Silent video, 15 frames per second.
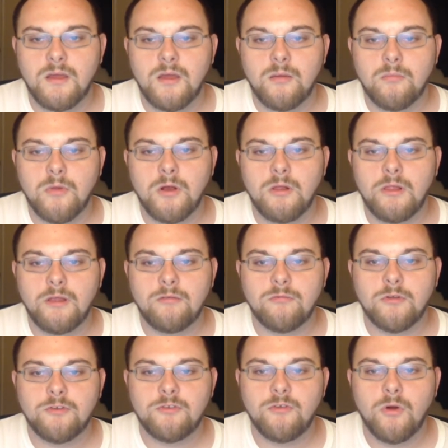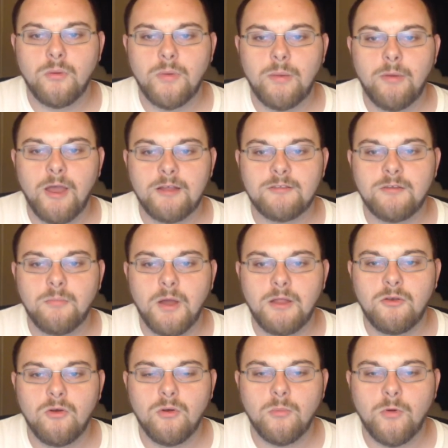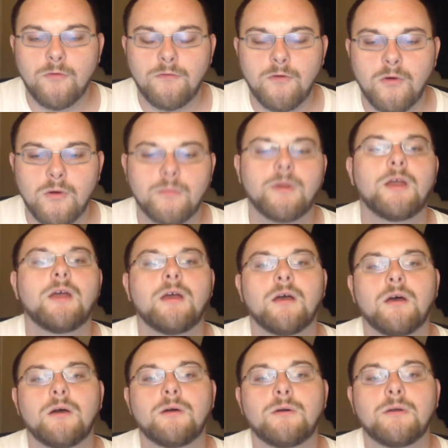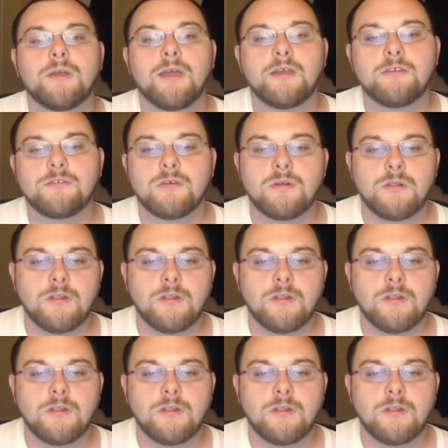Merlin, restore me back to my normal form. Okay, so